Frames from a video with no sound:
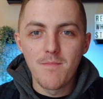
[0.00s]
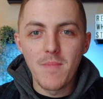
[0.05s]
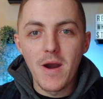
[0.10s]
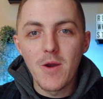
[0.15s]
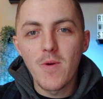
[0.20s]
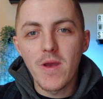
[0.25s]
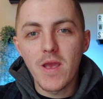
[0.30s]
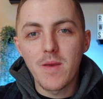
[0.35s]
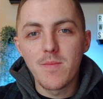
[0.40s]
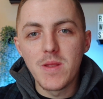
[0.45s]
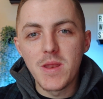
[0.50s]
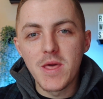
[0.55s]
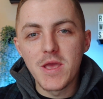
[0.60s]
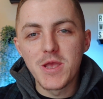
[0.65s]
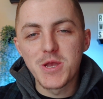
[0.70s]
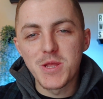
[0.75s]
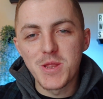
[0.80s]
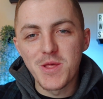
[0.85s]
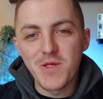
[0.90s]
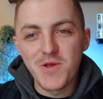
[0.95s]
My
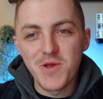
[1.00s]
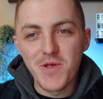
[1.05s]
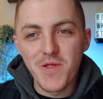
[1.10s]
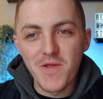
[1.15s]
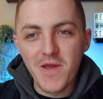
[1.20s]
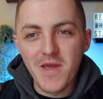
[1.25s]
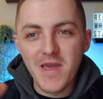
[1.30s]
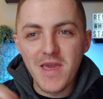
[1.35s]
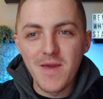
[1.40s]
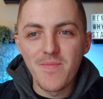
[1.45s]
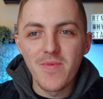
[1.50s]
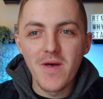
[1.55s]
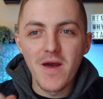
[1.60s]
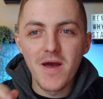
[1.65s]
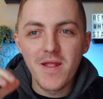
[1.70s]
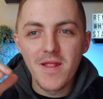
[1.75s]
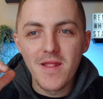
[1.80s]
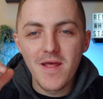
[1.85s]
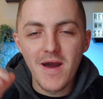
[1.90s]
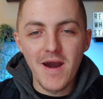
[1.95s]
recommendation is just to keep
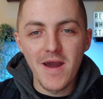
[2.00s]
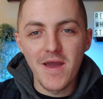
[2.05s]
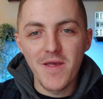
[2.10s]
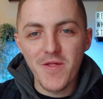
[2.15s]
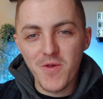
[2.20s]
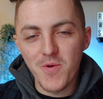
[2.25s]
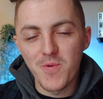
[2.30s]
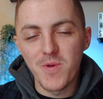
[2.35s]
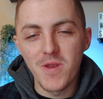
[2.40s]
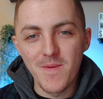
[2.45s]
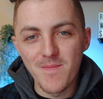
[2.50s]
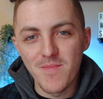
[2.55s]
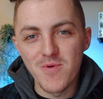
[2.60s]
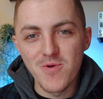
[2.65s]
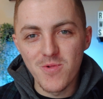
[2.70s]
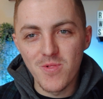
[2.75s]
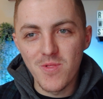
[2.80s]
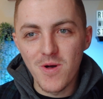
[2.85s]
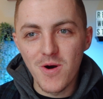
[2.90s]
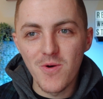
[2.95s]
that ISO number
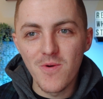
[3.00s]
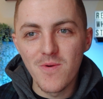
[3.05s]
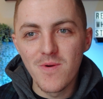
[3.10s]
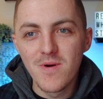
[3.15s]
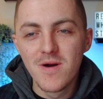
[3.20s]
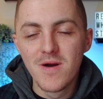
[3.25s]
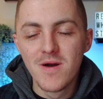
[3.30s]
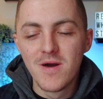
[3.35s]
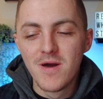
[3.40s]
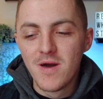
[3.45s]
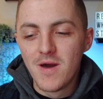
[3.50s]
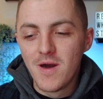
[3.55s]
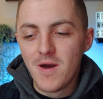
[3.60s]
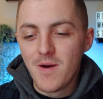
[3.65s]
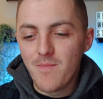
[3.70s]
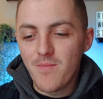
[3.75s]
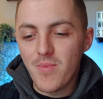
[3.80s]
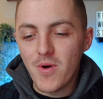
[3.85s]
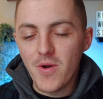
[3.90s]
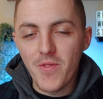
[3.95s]
low,
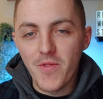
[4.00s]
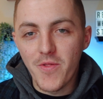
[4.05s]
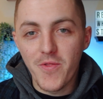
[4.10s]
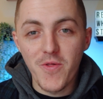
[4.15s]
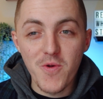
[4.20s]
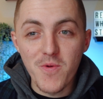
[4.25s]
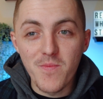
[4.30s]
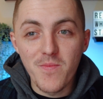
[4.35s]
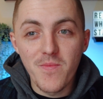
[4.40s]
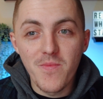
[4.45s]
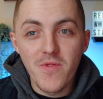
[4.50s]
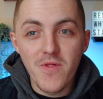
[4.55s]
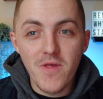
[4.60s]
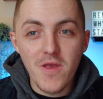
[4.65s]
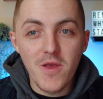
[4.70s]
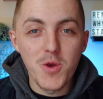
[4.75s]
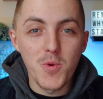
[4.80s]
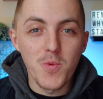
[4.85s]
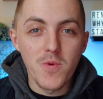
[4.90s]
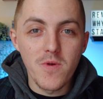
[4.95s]
but in certain
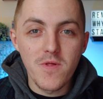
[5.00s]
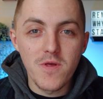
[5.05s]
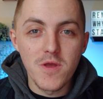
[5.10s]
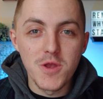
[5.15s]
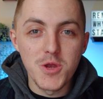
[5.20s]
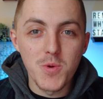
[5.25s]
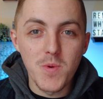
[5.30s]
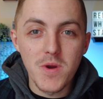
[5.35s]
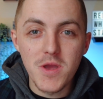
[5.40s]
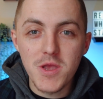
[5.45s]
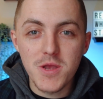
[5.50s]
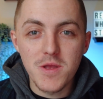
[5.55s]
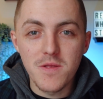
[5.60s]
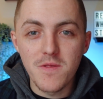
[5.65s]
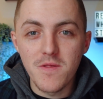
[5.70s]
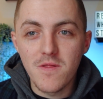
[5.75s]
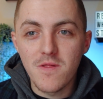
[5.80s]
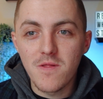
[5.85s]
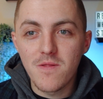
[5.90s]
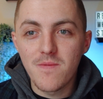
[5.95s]

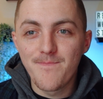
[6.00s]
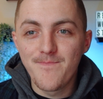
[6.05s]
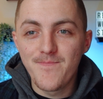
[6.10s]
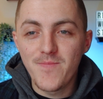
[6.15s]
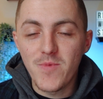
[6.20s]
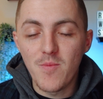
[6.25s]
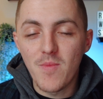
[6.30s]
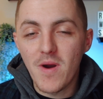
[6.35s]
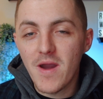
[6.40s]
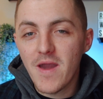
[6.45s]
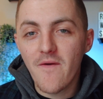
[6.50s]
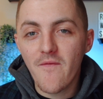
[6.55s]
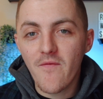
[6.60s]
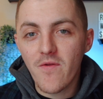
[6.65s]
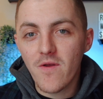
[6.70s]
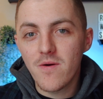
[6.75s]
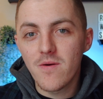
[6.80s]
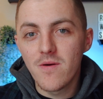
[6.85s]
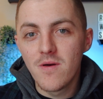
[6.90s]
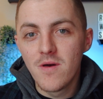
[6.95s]
situations, you might have
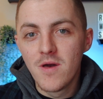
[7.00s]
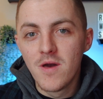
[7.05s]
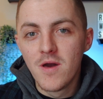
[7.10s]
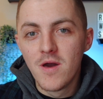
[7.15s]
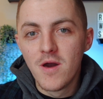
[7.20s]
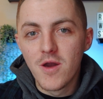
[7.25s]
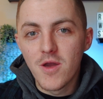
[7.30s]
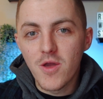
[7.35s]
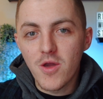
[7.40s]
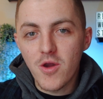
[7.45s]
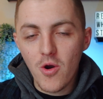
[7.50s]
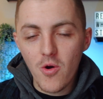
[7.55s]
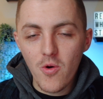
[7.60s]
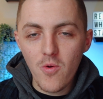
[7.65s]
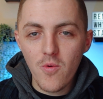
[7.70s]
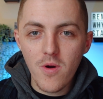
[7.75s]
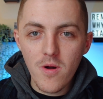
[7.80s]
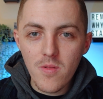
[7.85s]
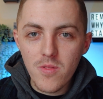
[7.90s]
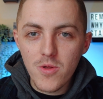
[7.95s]
to
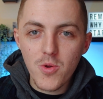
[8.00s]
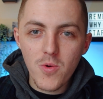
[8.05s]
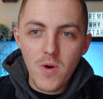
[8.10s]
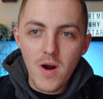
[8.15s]
go a little